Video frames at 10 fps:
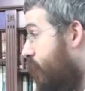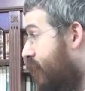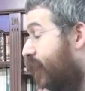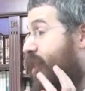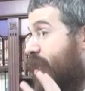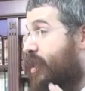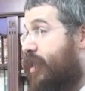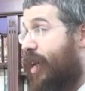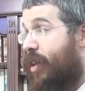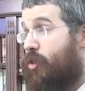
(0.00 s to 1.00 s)
setting the
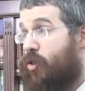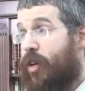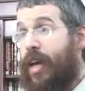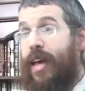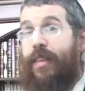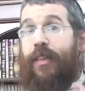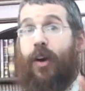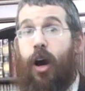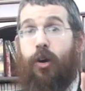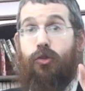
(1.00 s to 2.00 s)
stage, that
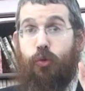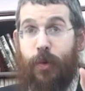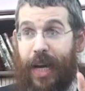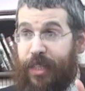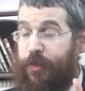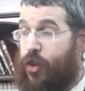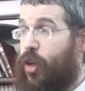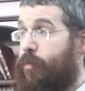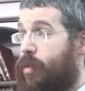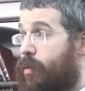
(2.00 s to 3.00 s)
there are two kinds of
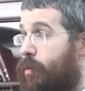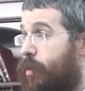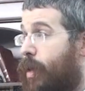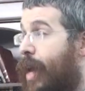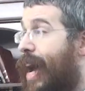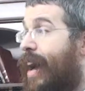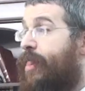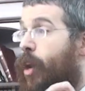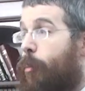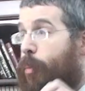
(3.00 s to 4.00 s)
Neshamas. And
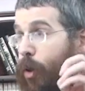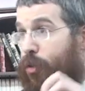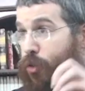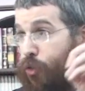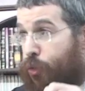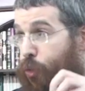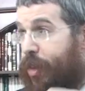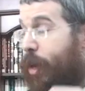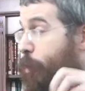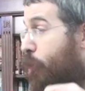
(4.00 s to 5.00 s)
they are both true,
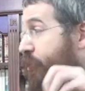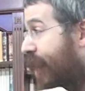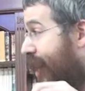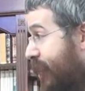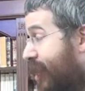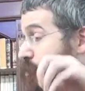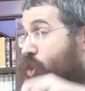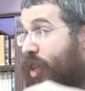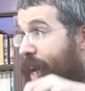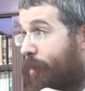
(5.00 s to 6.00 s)
they are both valid, in
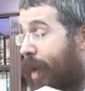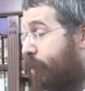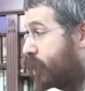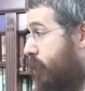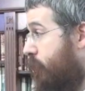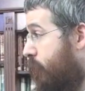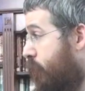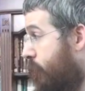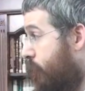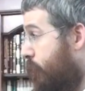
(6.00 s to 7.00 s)
Shnei and Emes.
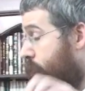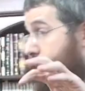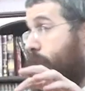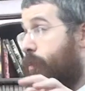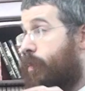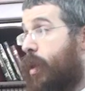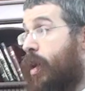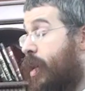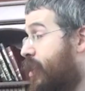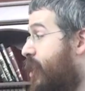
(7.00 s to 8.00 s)

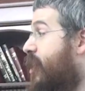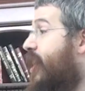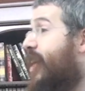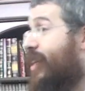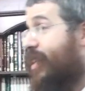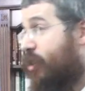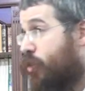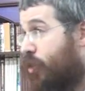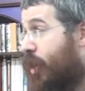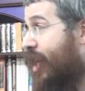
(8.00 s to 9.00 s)
Es ist richtig
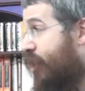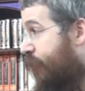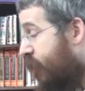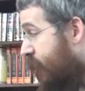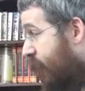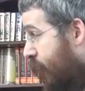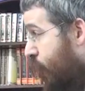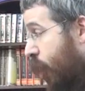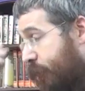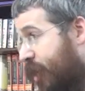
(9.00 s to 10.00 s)
zu sagen, als was ist eine
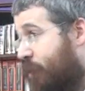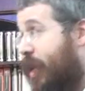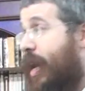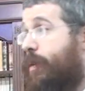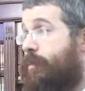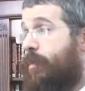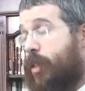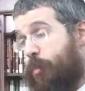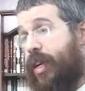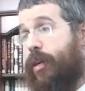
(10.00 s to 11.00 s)
Neshama ist Bia,
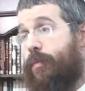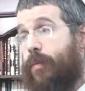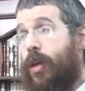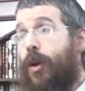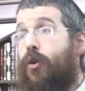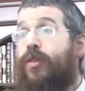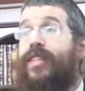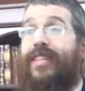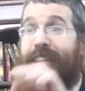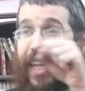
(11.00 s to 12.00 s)
ist Bria. Und es
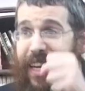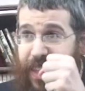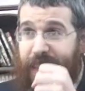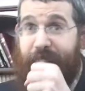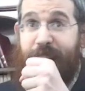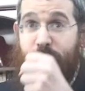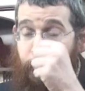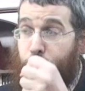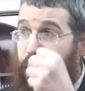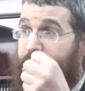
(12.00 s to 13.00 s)
ist richtig and it's
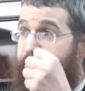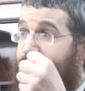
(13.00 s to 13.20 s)
important to